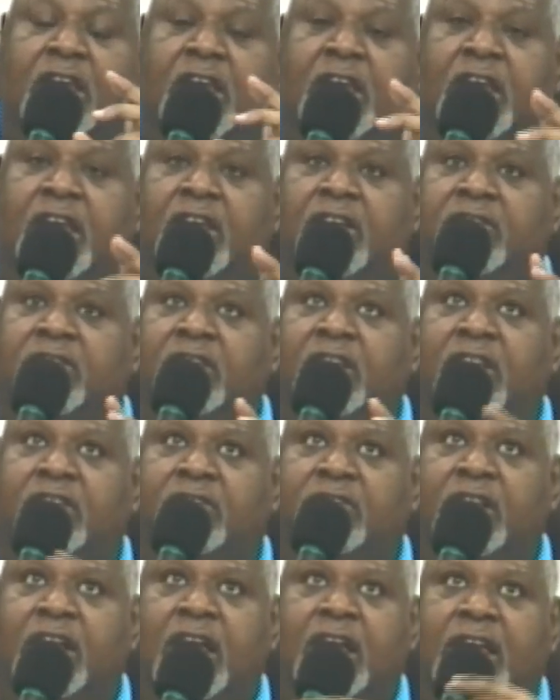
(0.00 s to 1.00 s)
it's, it's
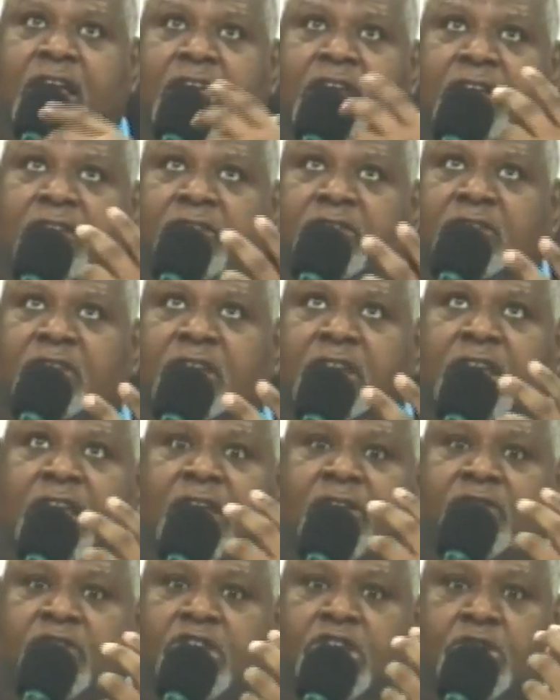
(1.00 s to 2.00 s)
like he's
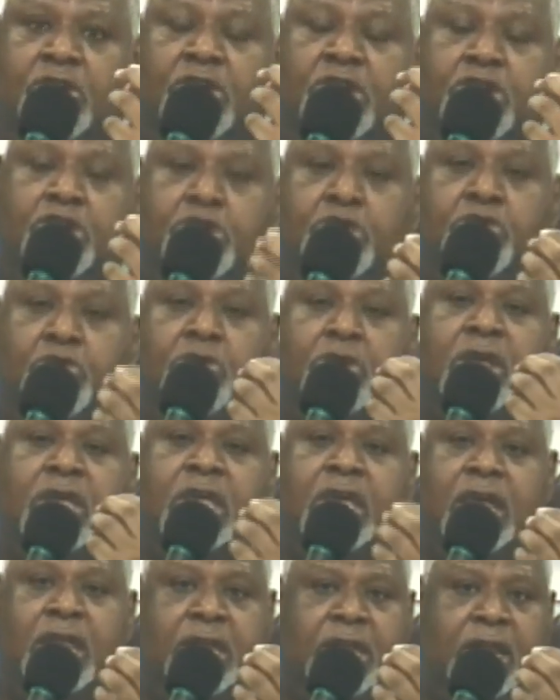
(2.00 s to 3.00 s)
giving you a new
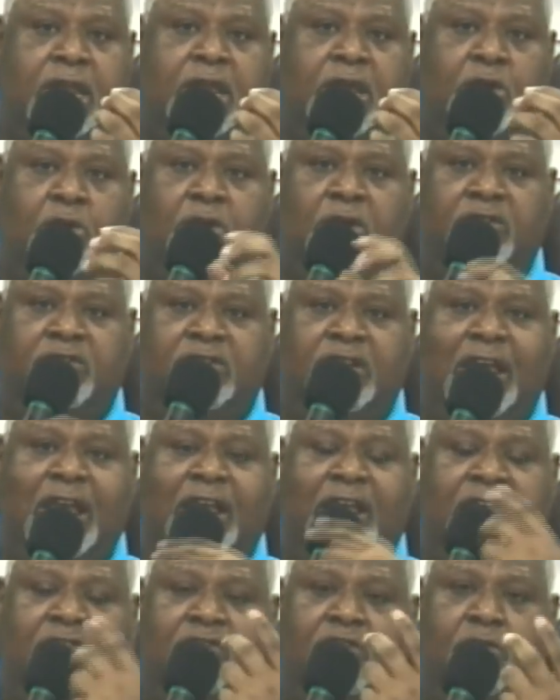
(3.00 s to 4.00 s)
kidney, or it's like
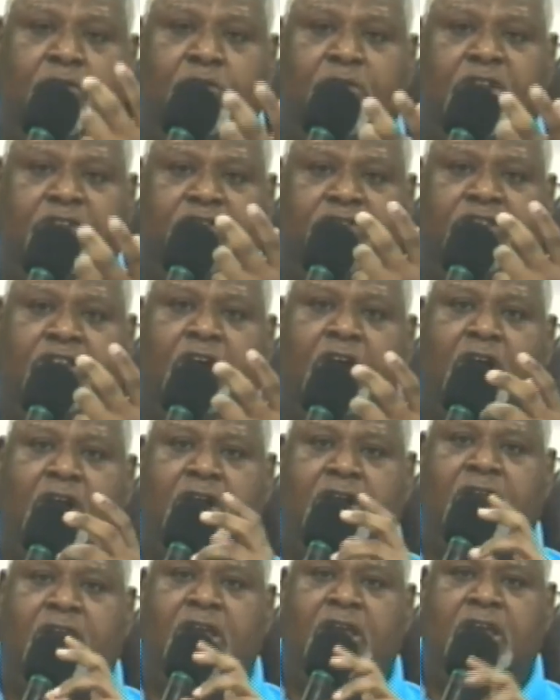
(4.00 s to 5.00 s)
it's a
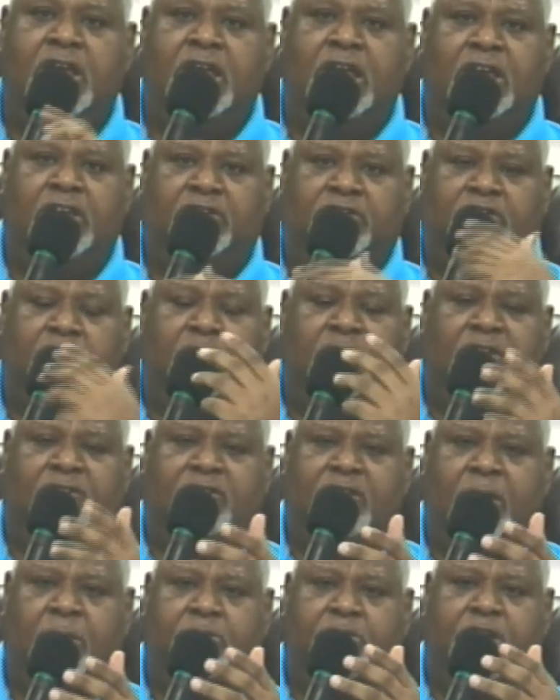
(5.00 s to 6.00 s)
restart. He's doing
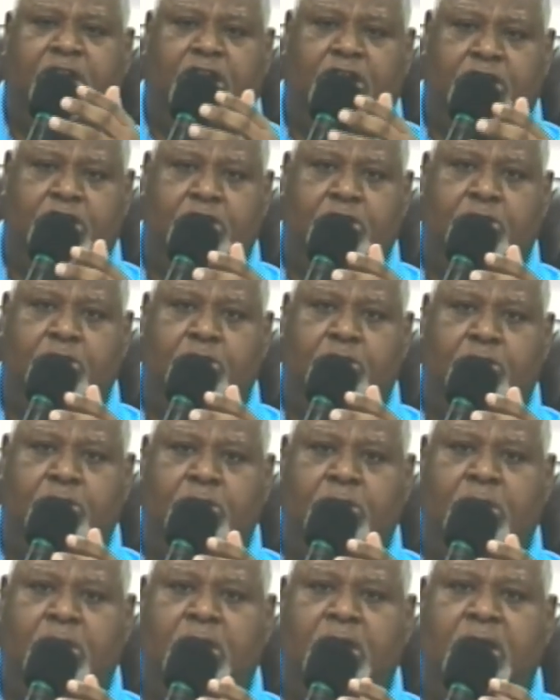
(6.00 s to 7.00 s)
something new.
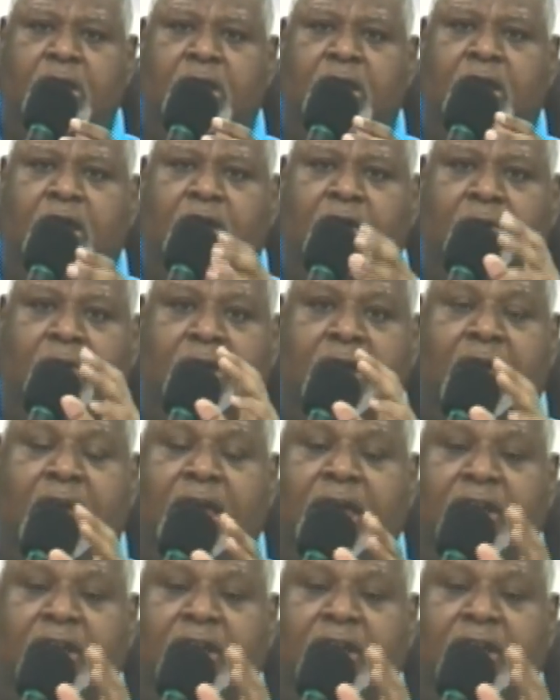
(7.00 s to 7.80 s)
Okay,